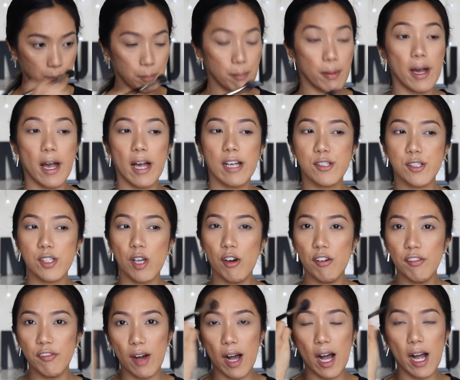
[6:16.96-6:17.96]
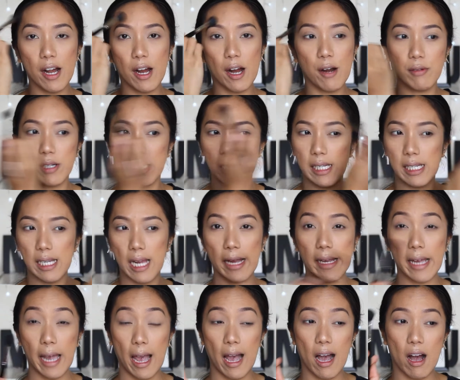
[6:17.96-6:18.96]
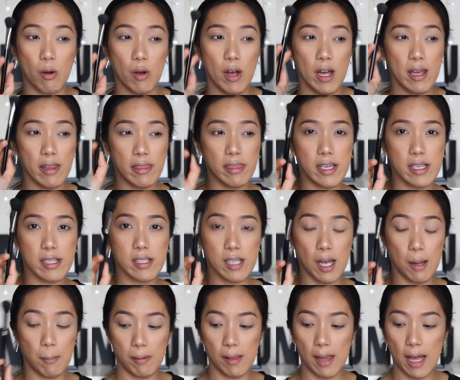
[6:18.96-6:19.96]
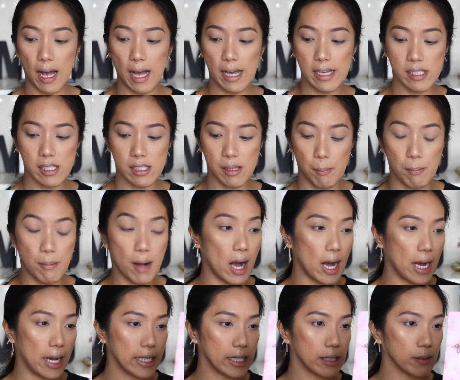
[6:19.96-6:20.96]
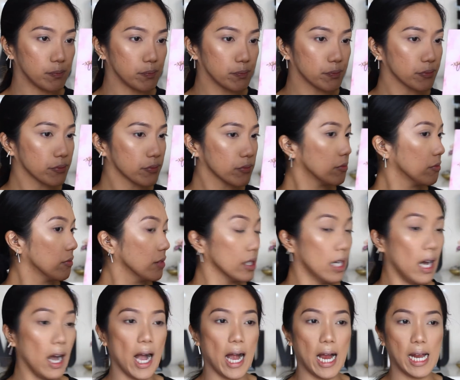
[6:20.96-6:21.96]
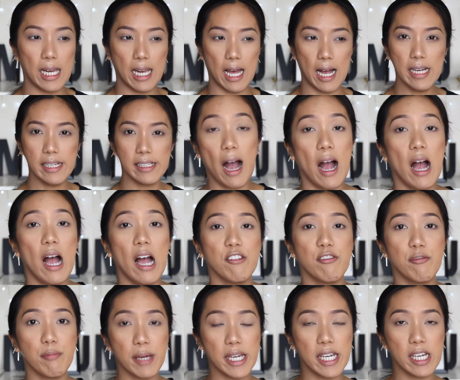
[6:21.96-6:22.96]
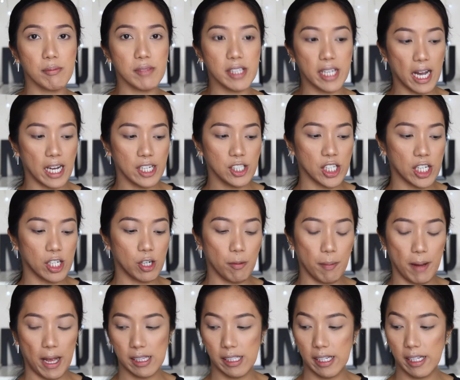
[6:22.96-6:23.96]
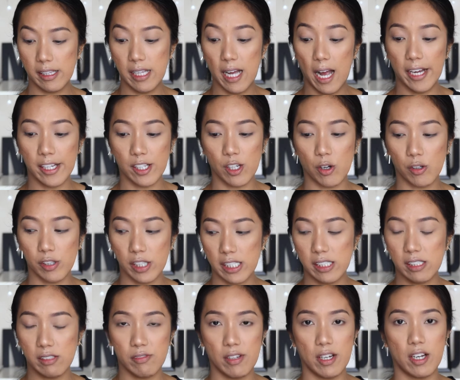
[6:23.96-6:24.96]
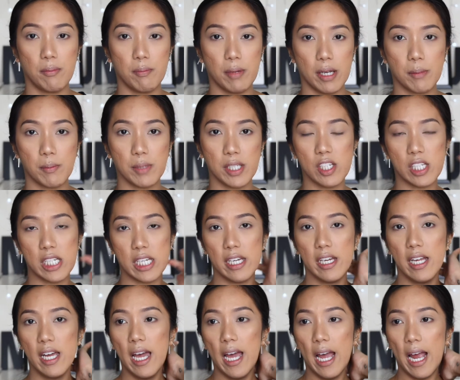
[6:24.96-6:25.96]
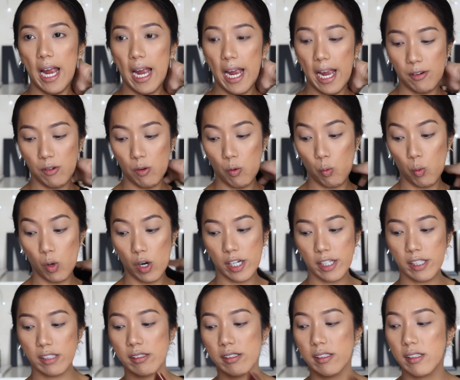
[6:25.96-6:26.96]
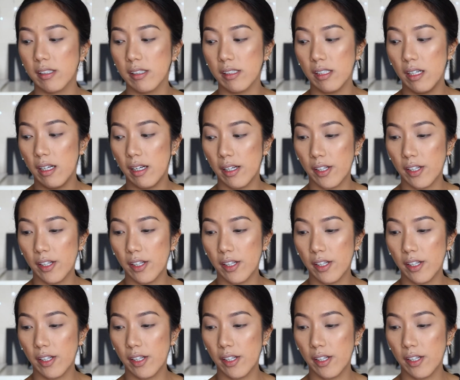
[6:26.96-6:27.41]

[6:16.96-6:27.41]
But so far, I really like how this applies my highlight. I've picked up the eyeshadow palette that I know that is very pigmented and works